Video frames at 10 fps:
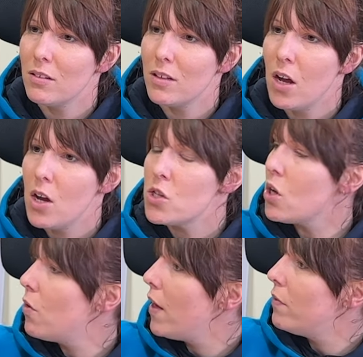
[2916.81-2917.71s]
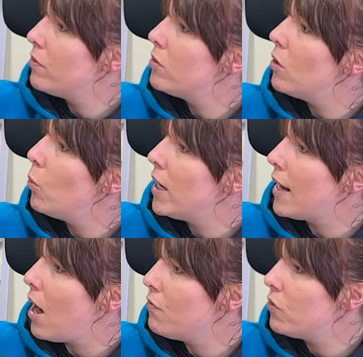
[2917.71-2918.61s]
Mm-hmm. So then mm-hmm. the week
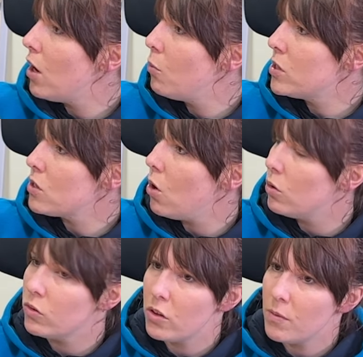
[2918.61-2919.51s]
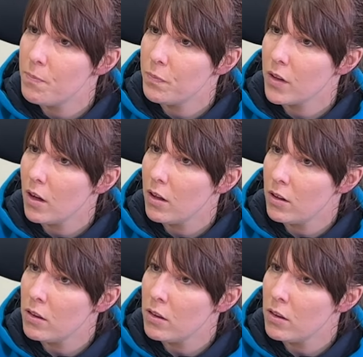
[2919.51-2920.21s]
after we Let sold someone else take all the risk.